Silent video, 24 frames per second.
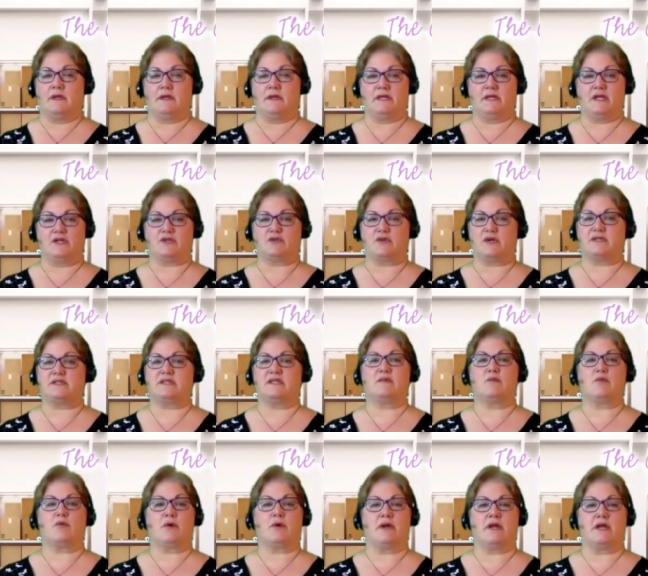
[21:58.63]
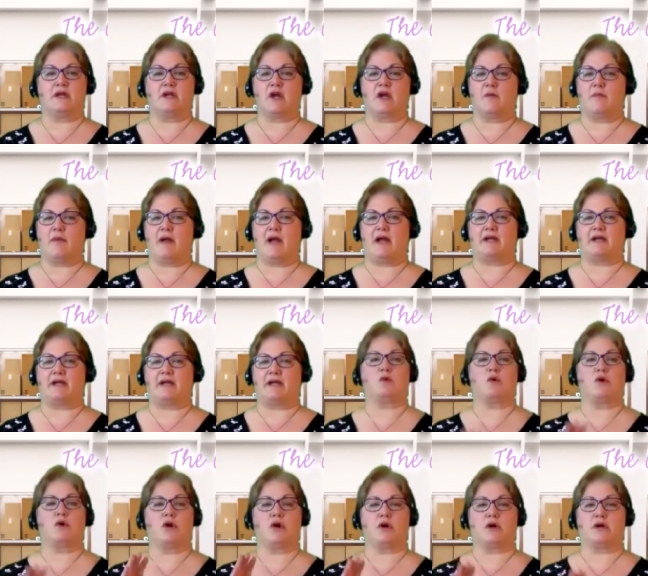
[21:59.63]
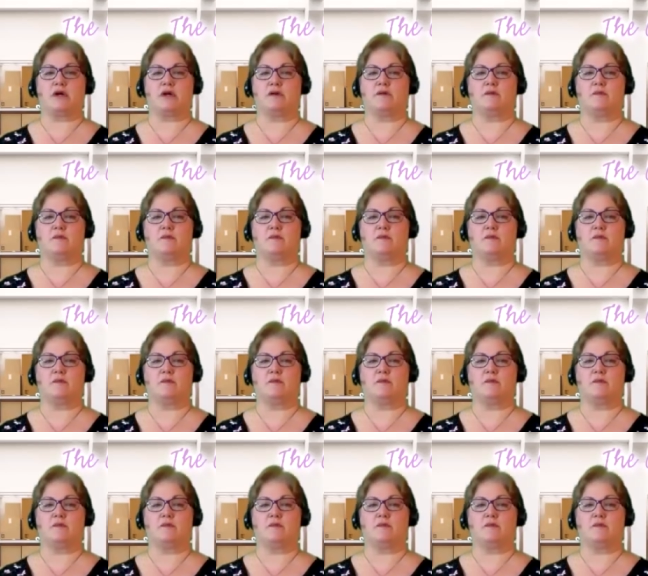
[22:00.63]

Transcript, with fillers: get dressed in the morning, go back to work,